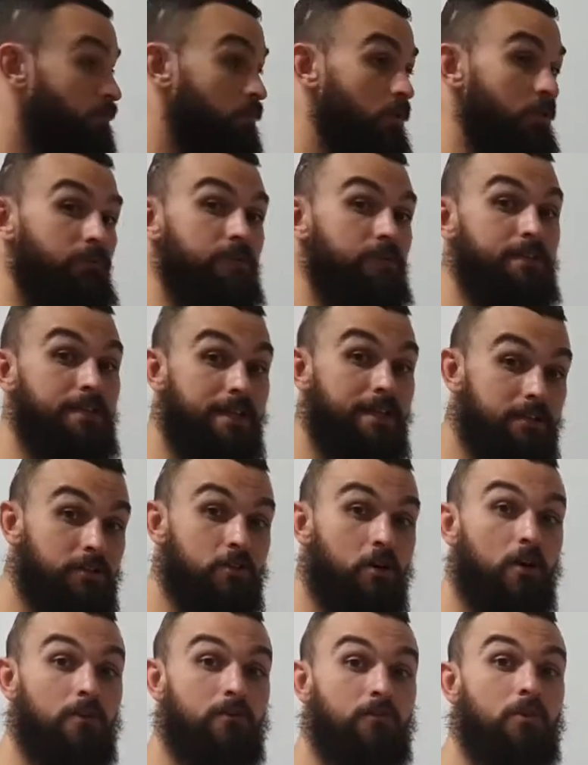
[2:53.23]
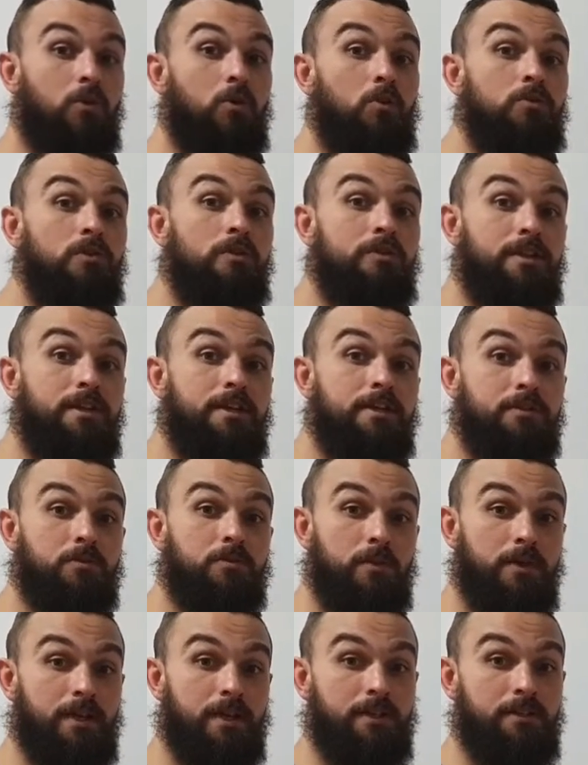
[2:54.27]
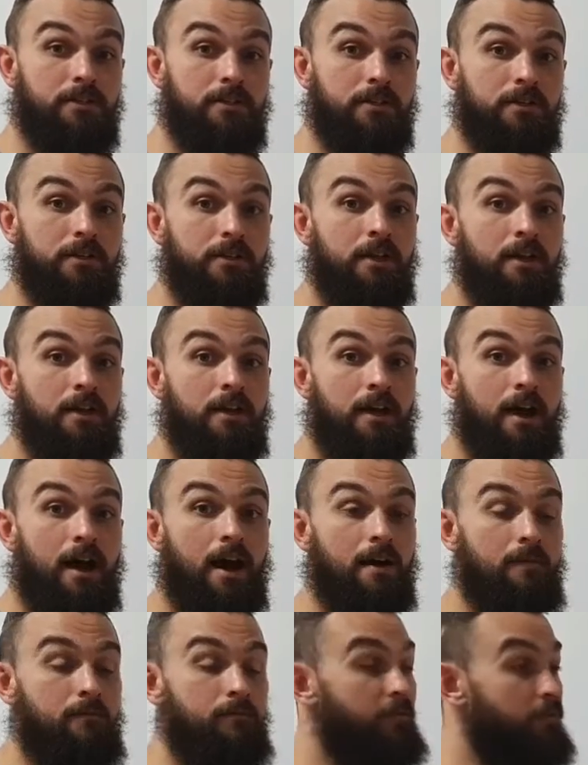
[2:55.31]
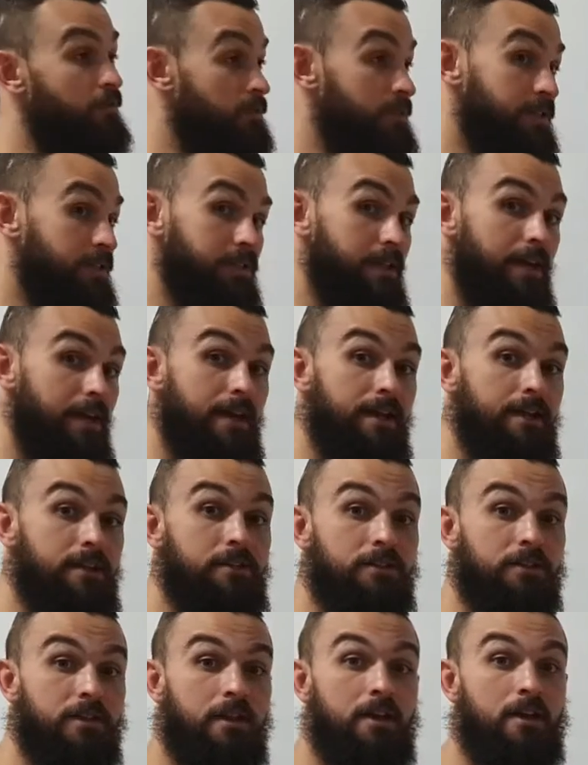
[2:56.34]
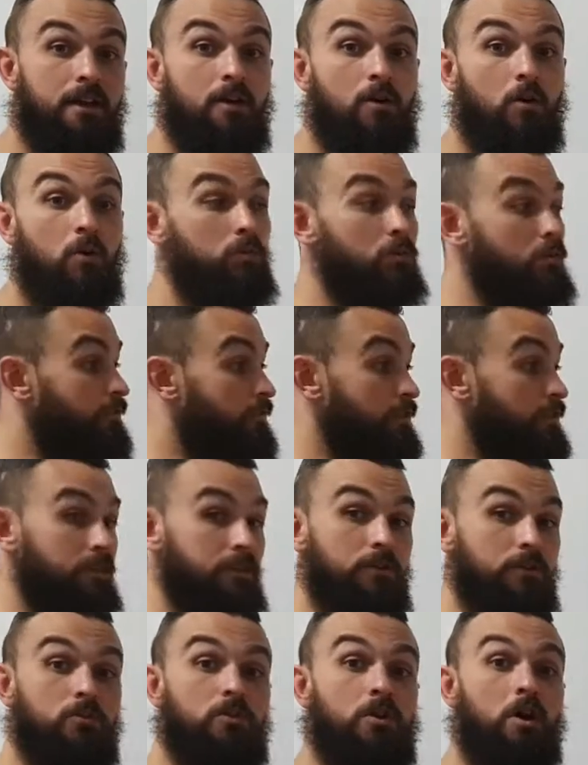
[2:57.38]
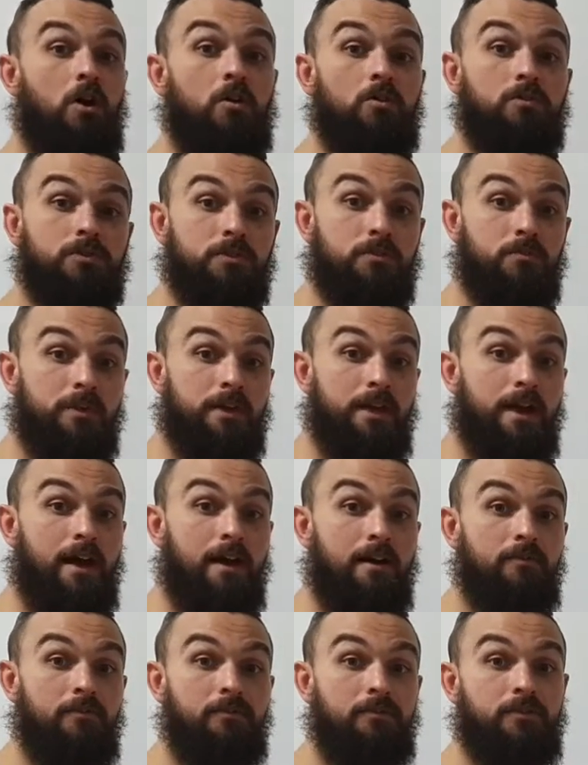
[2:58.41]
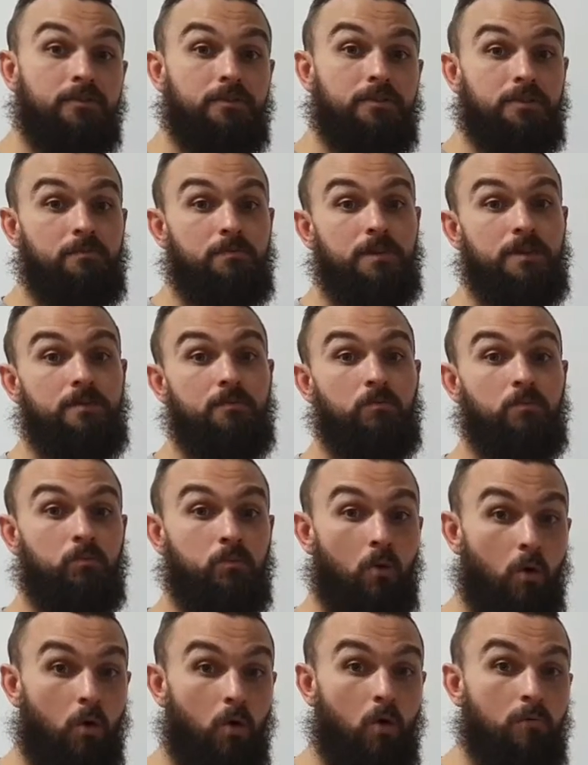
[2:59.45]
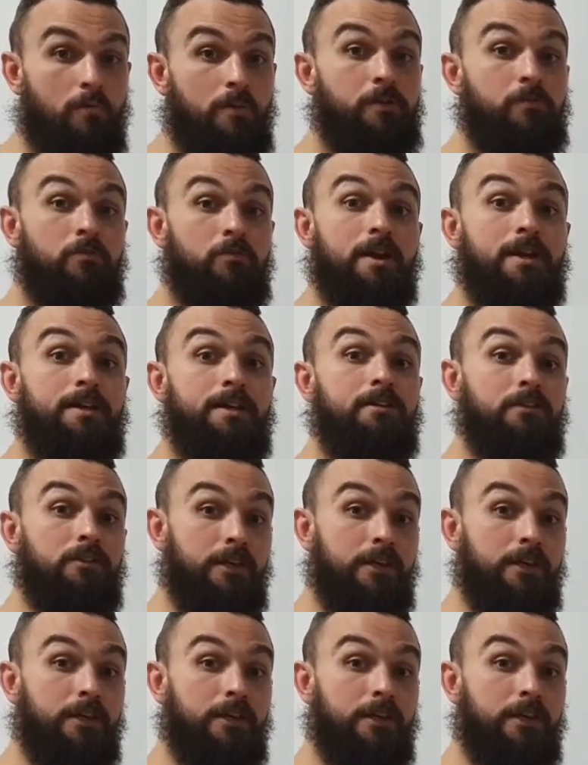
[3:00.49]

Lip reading: we've ticked off all the things that we need to, for Mr. X, all of the little goals that we have to be warm and ready to